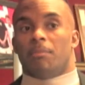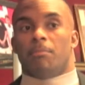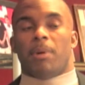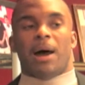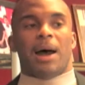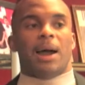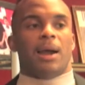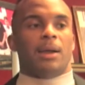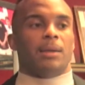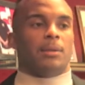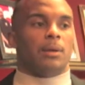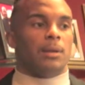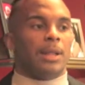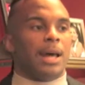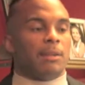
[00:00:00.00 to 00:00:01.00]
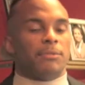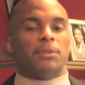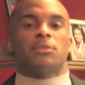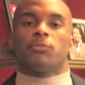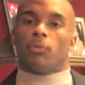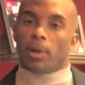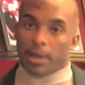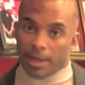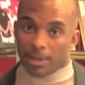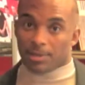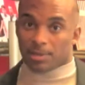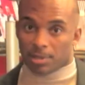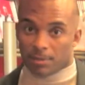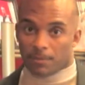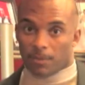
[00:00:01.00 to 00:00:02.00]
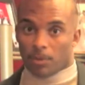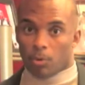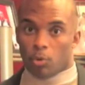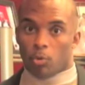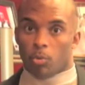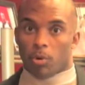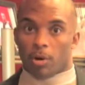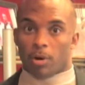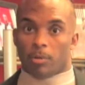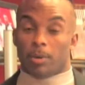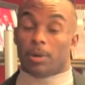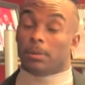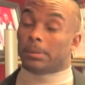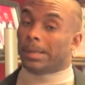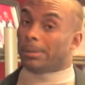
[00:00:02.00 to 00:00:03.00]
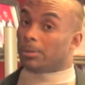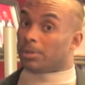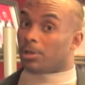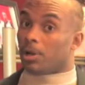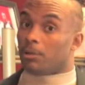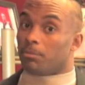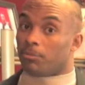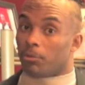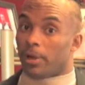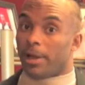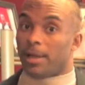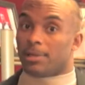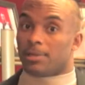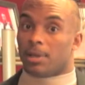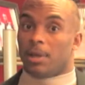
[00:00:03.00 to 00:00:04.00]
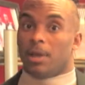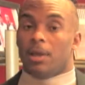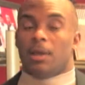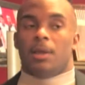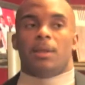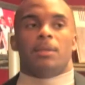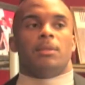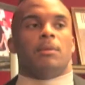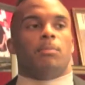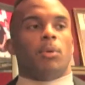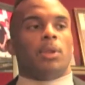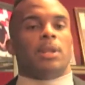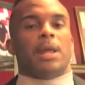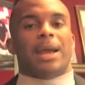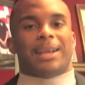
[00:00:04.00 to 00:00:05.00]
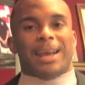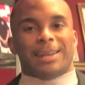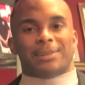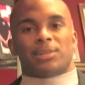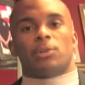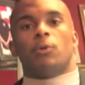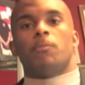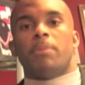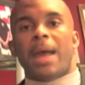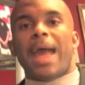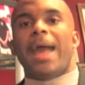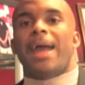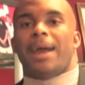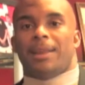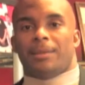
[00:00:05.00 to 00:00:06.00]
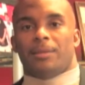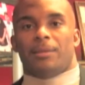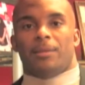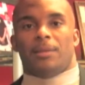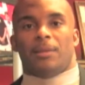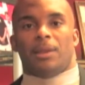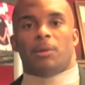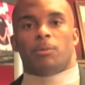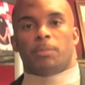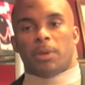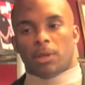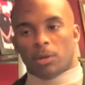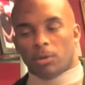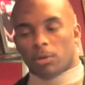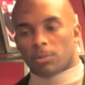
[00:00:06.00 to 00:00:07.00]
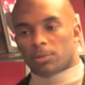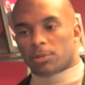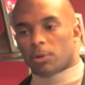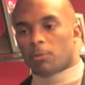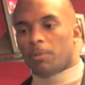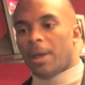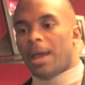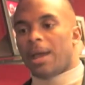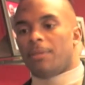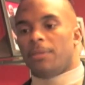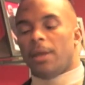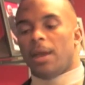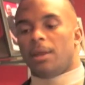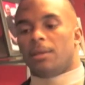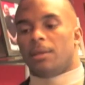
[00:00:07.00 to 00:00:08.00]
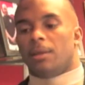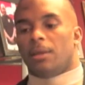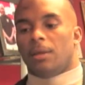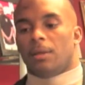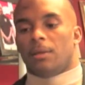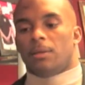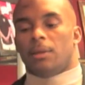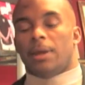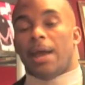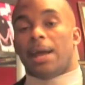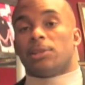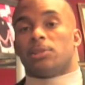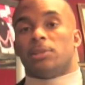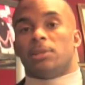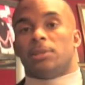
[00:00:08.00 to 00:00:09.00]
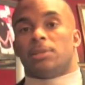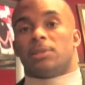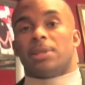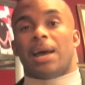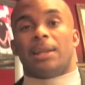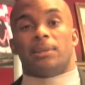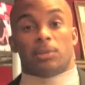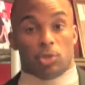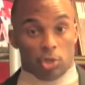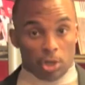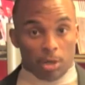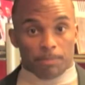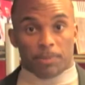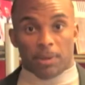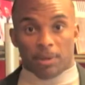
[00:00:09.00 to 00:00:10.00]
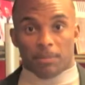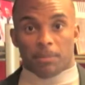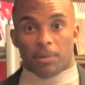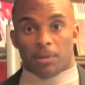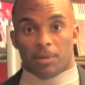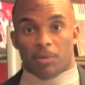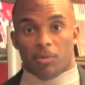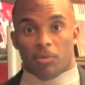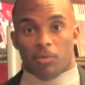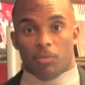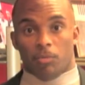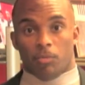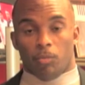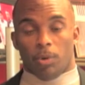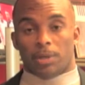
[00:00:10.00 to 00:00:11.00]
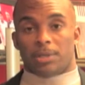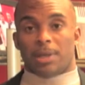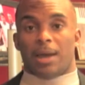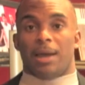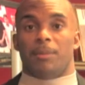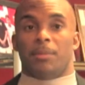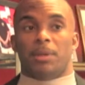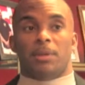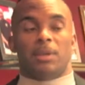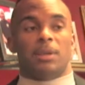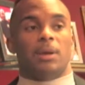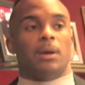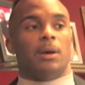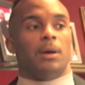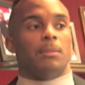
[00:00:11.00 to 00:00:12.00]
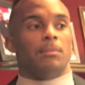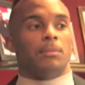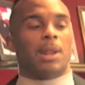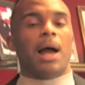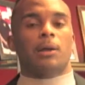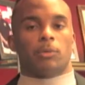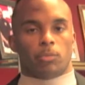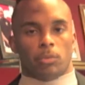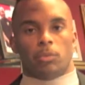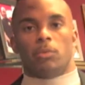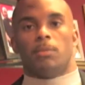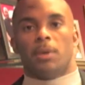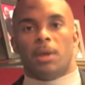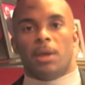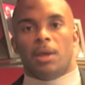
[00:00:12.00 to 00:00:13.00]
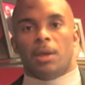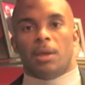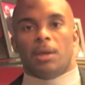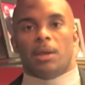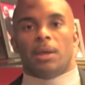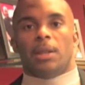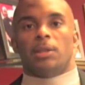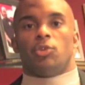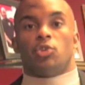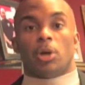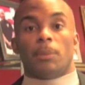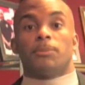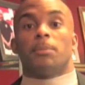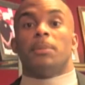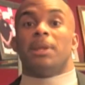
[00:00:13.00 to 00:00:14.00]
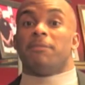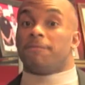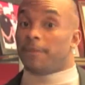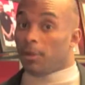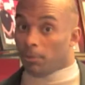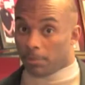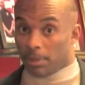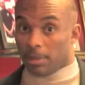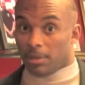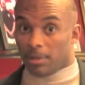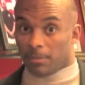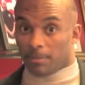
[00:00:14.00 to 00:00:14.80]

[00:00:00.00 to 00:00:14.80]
by a lot of his friends who were, well, I wouldn't call them friends. The bullying had gotten so bad, they were picking on him so bad that they actually decided to jump him one time in the locker room. And they jumped him, they filmed it.